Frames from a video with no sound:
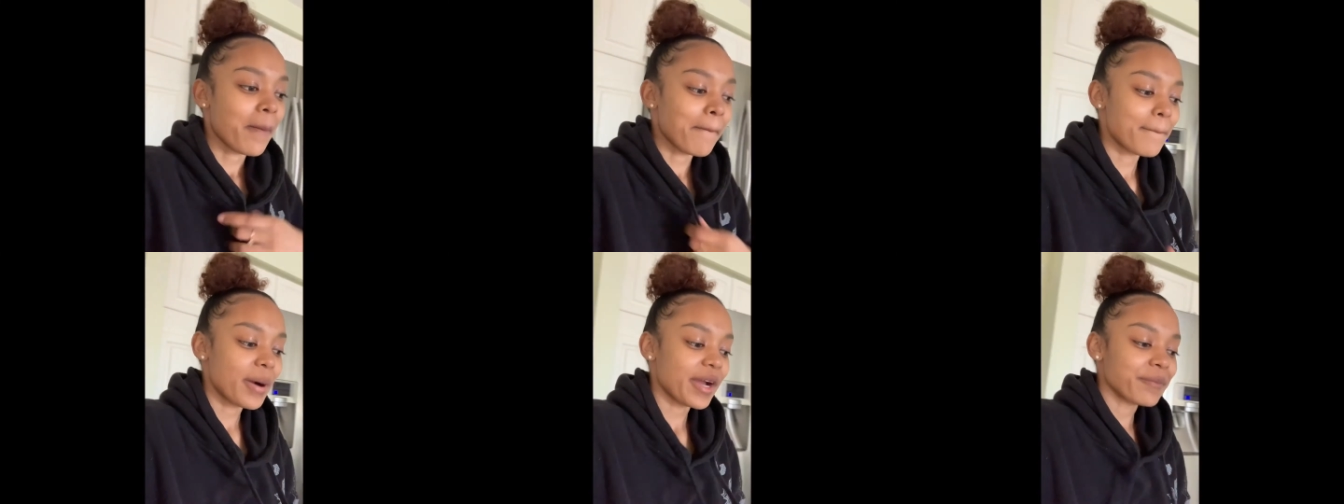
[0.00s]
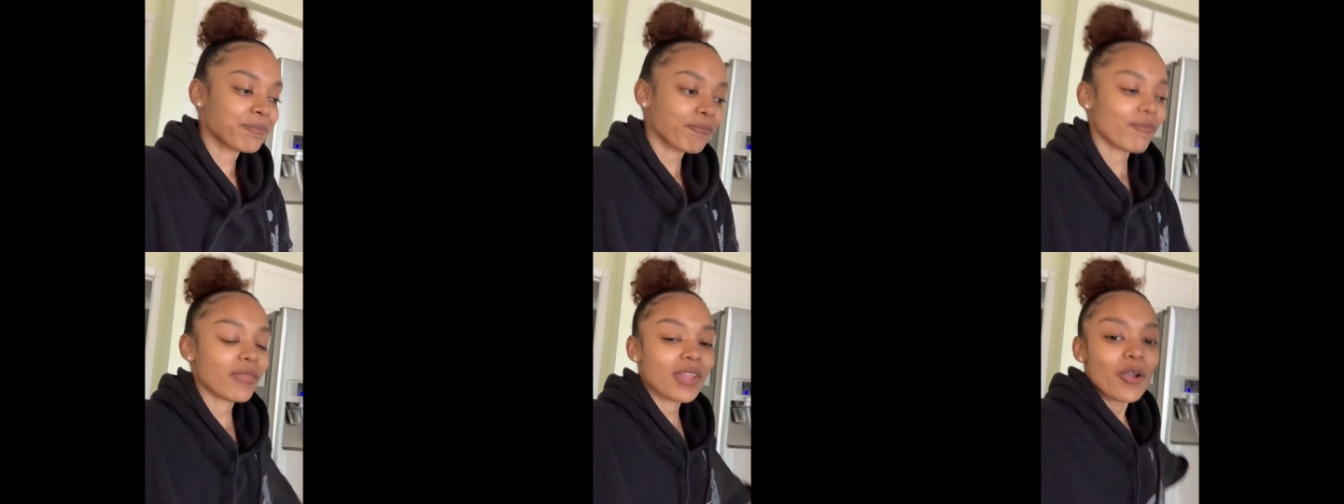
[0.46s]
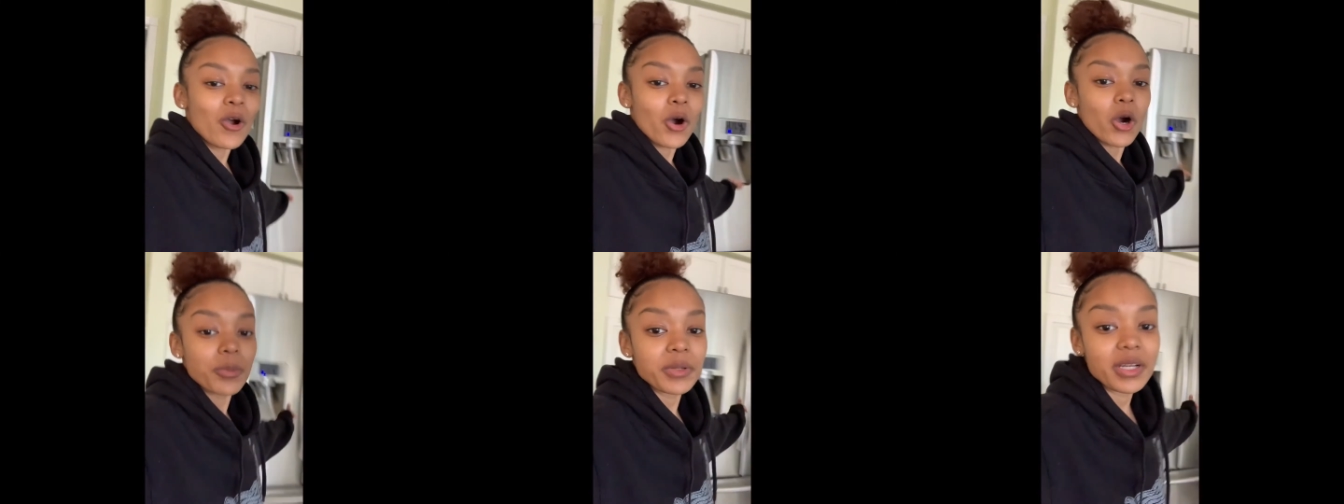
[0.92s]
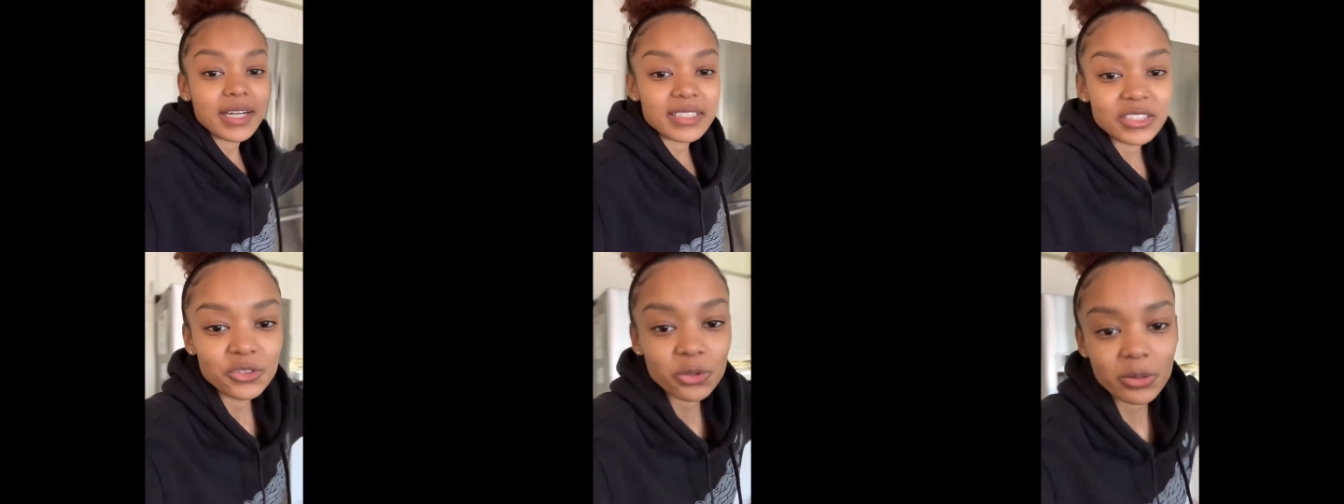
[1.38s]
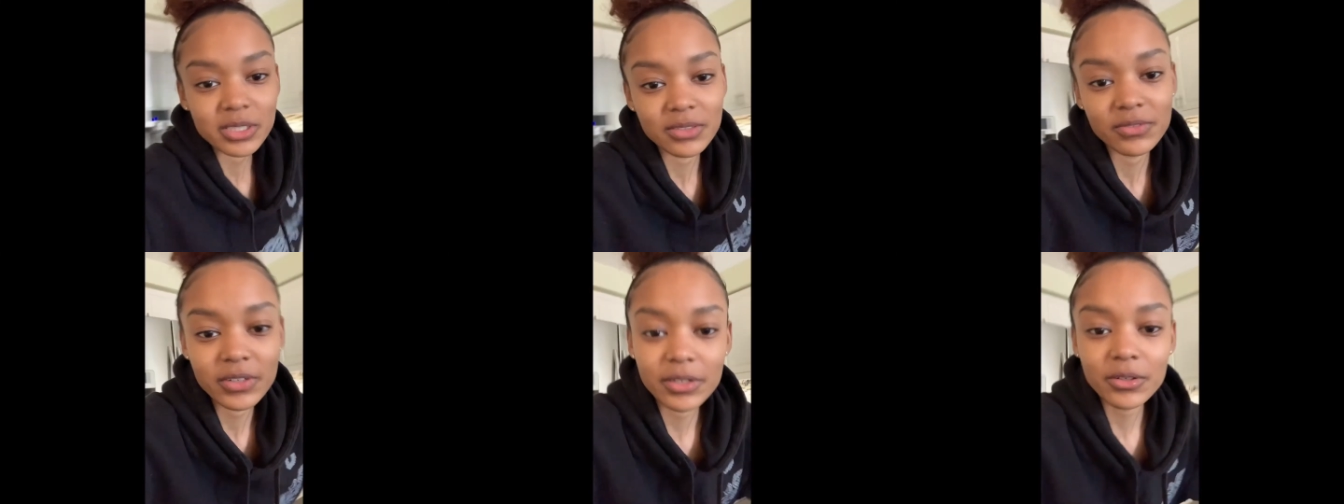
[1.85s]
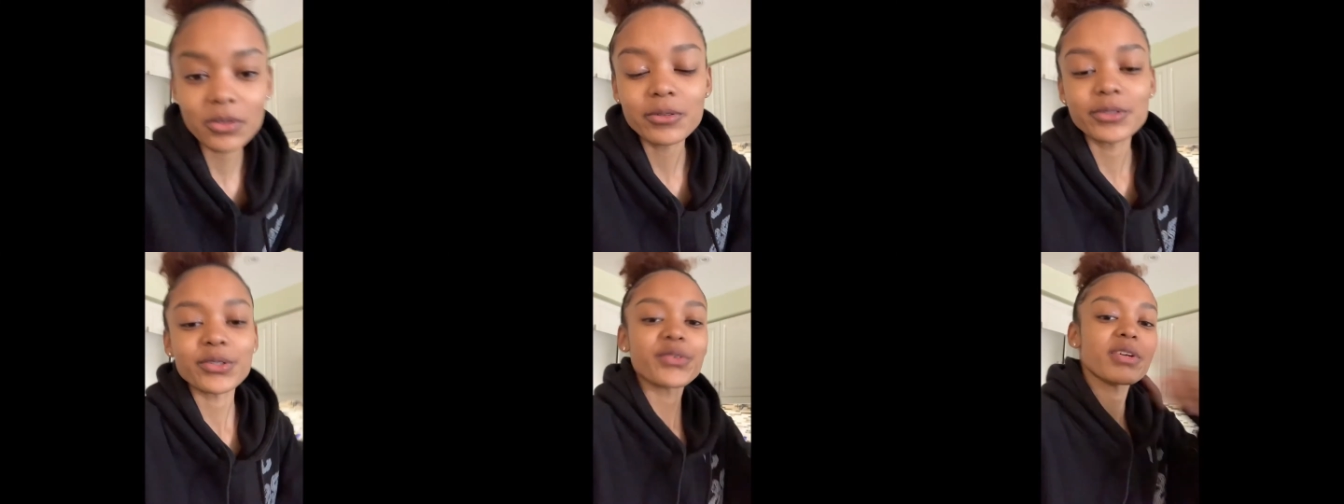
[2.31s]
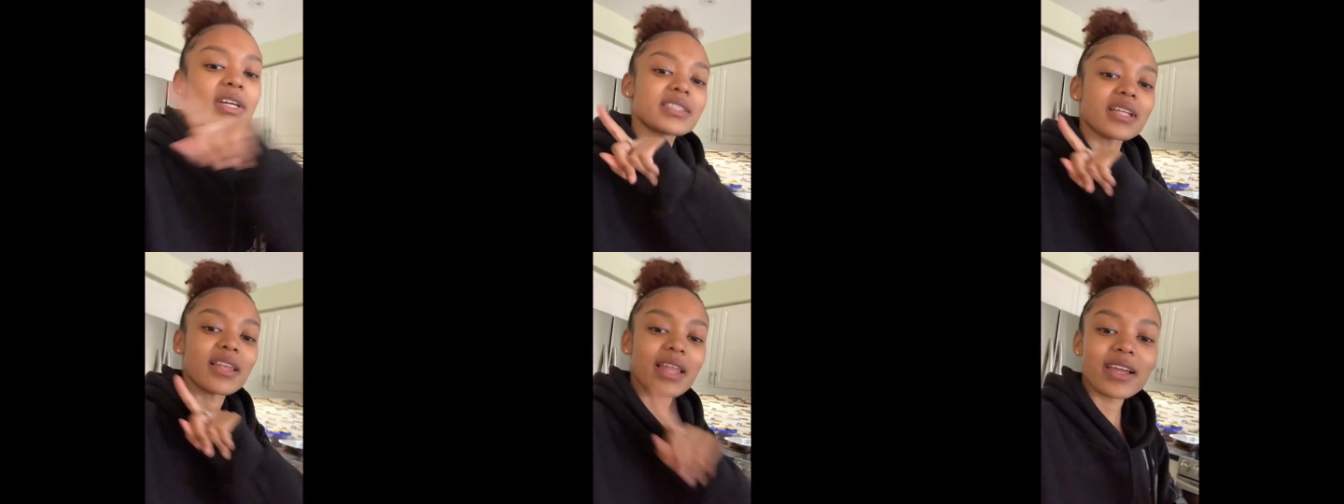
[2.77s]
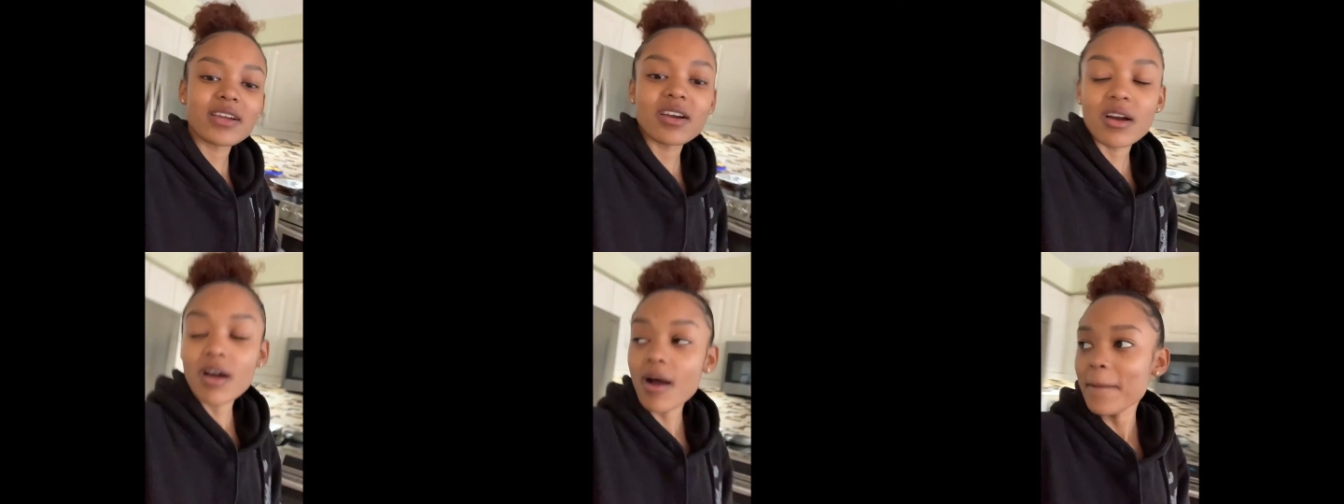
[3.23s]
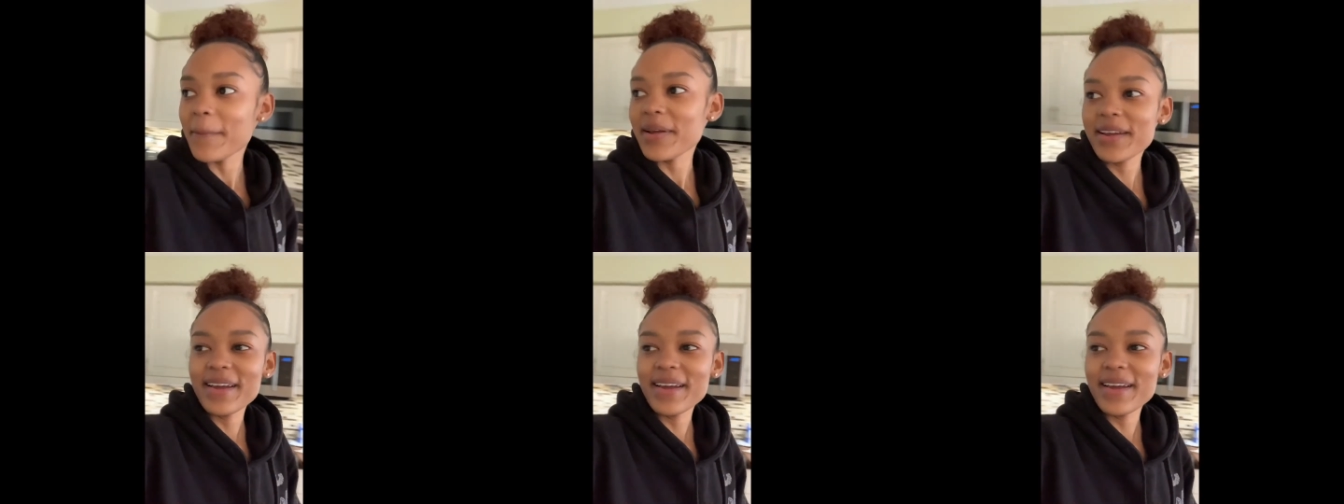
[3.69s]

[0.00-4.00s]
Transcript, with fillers: But hope you guys enjoyed this video. Don't forget to like, comment,